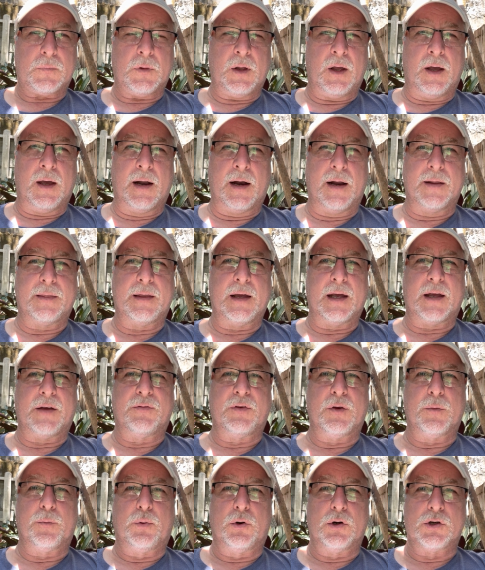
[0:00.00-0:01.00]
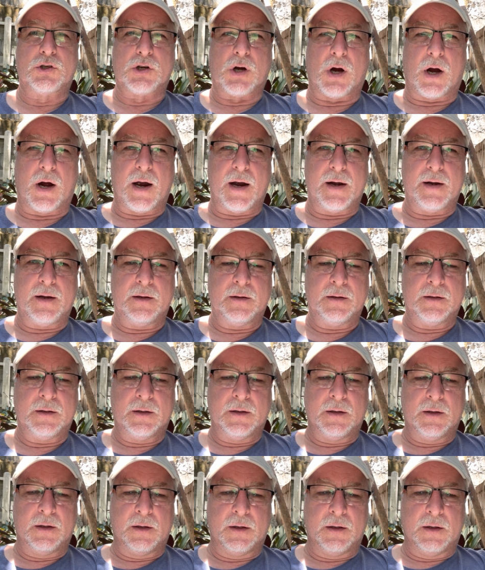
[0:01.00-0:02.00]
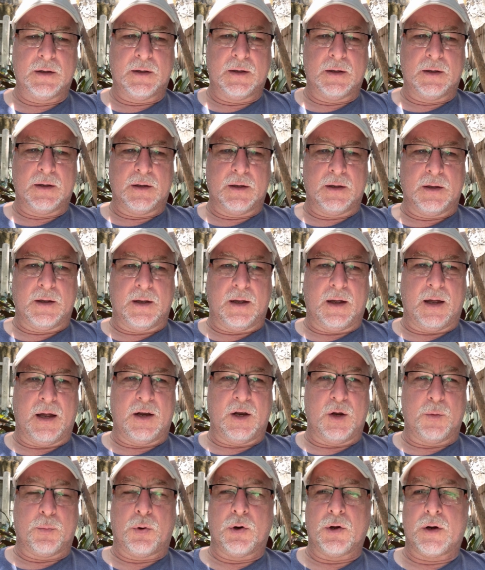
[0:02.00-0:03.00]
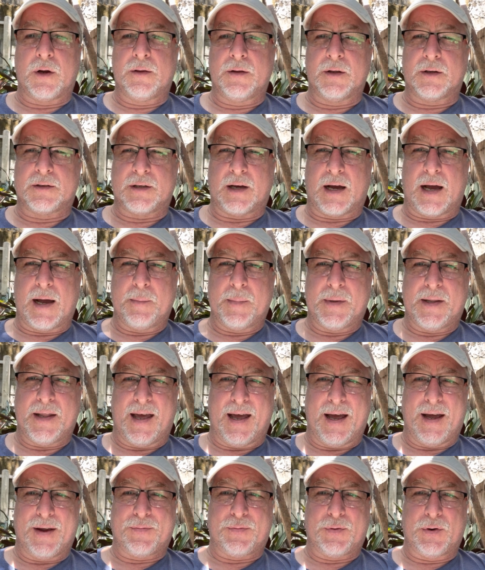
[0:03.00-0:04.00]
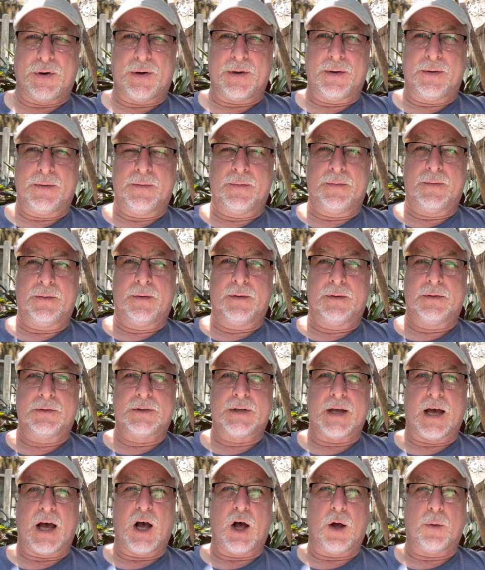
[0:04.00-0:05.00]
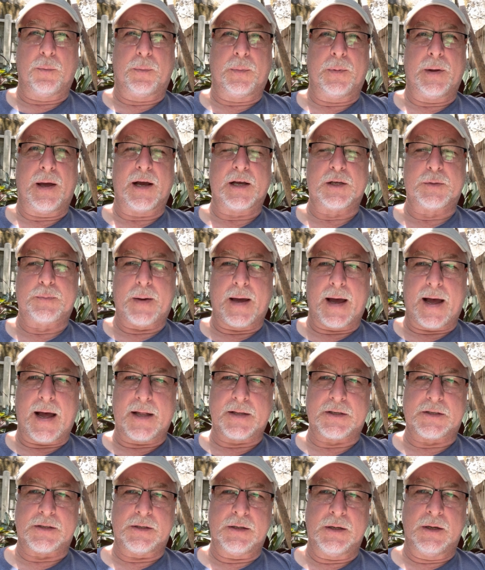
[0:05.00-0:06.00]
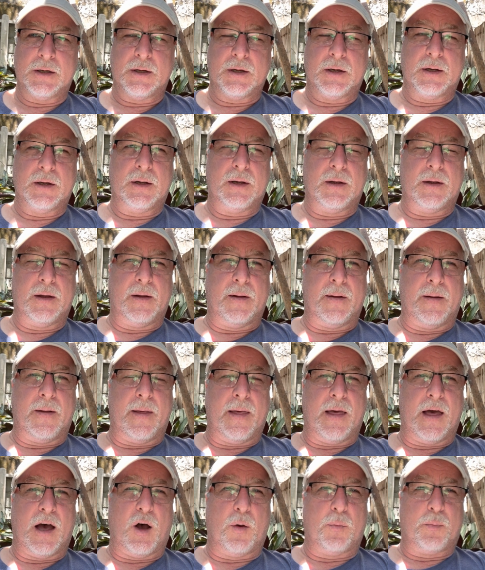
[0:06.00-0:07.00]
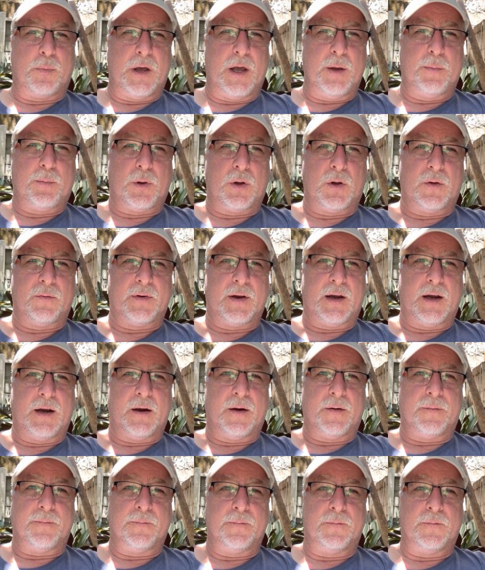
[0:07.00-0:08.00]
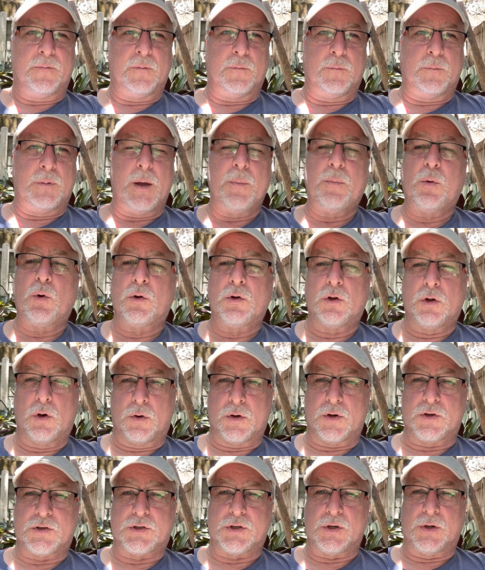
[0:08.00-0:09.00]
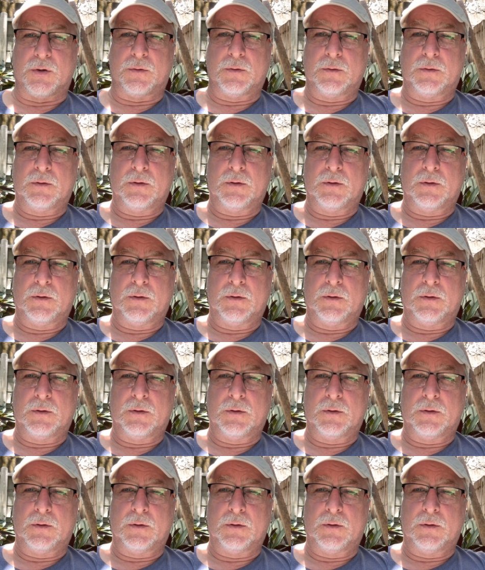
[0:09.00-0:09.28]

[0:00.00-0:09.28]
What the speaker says: and I think if you push hard and you put in the time and the effort to help expats, help people over here, people will notice you.